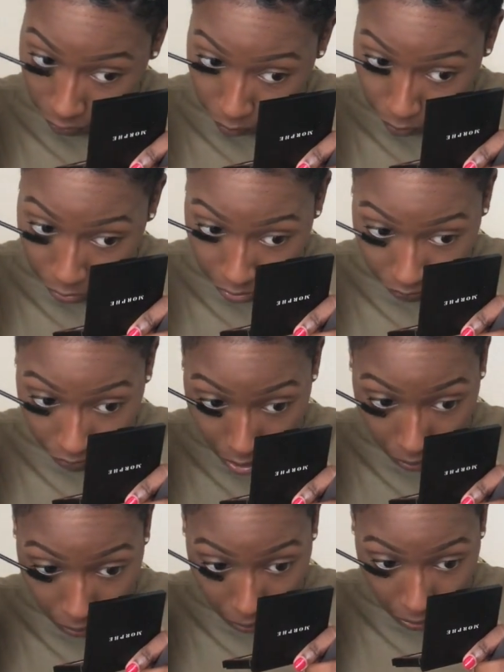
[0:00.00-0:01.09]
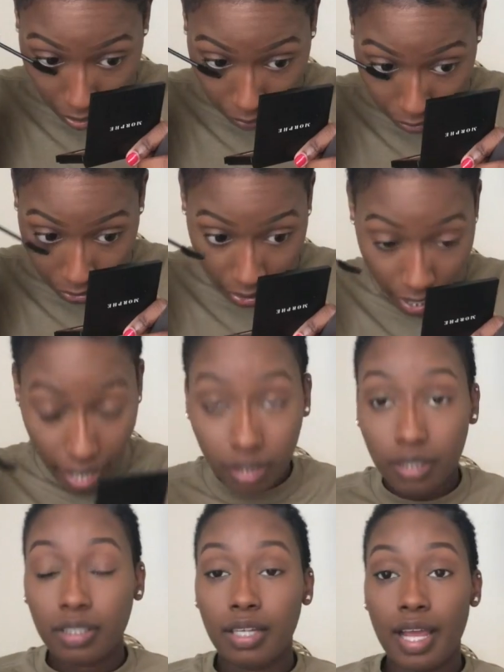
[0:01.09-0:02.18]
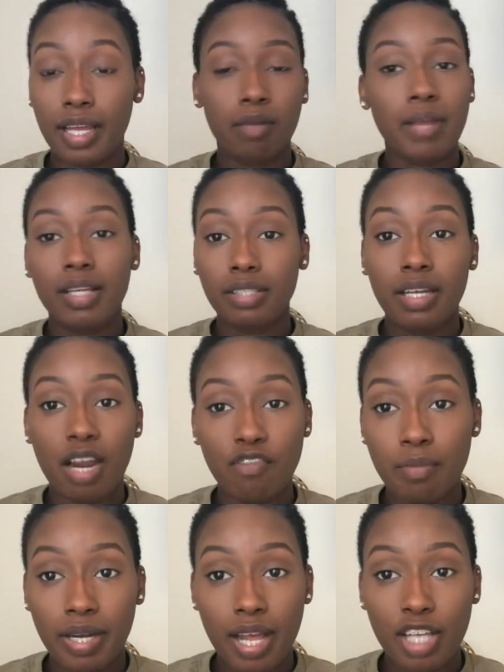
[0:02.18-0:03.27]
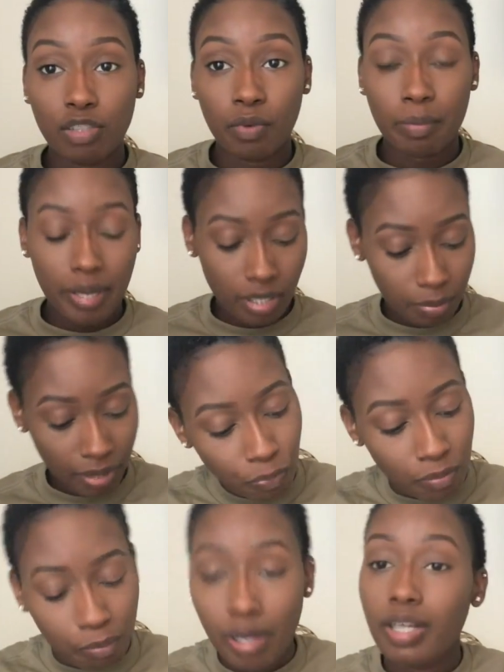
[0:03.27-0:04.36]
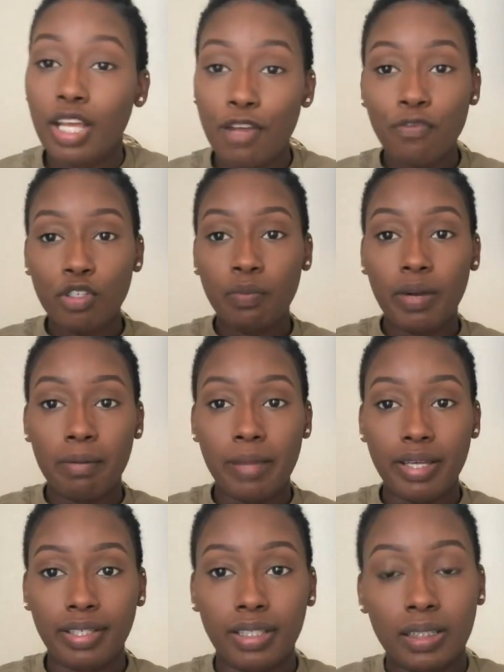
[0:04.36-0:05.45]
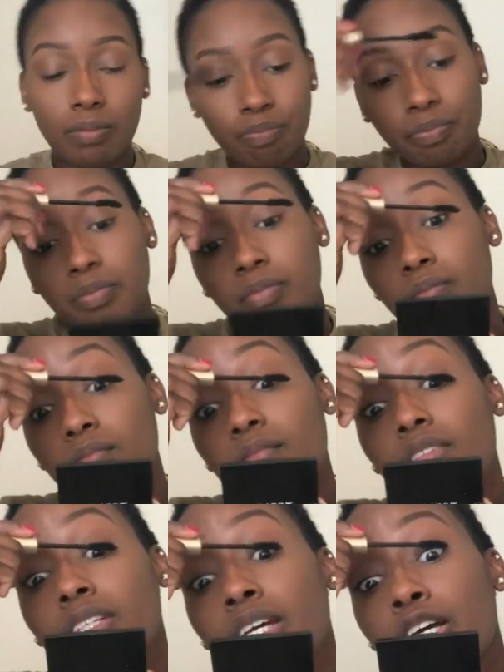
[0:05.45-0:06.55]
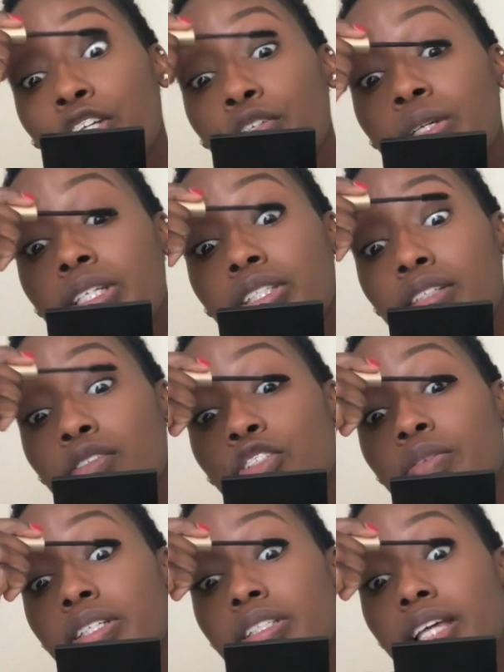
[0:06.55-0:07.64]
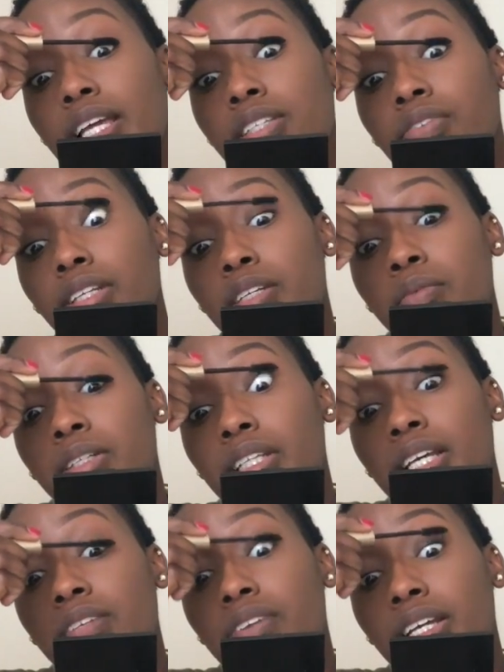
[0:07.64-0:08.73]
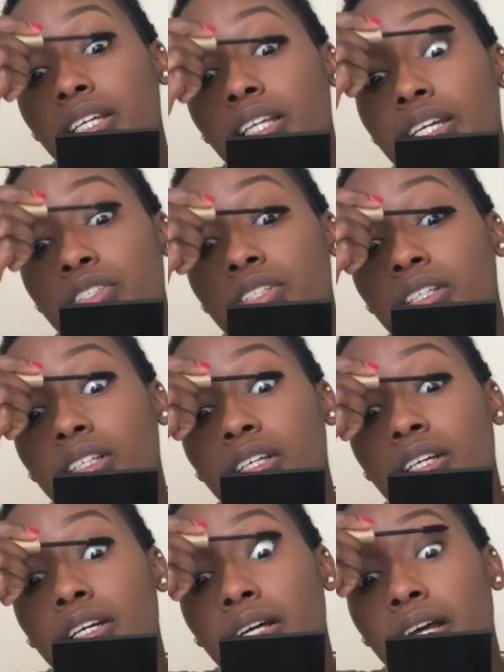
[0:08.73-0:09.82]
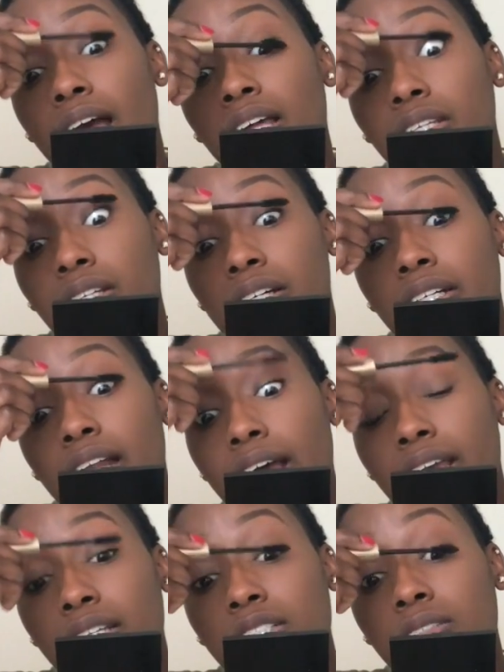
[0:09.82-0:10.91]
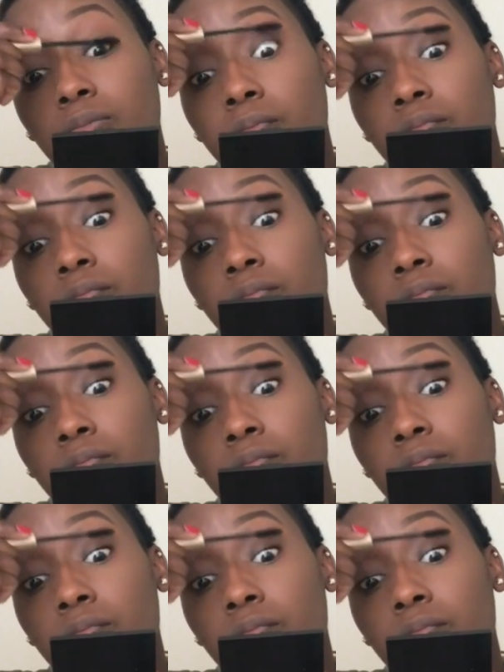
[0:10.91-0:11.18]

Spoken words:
What your face look like, what your hair look like. And I'm not saying everybody has to wear makeup, but if you wear makeup, you can still do it tastefully within regulation and look nice.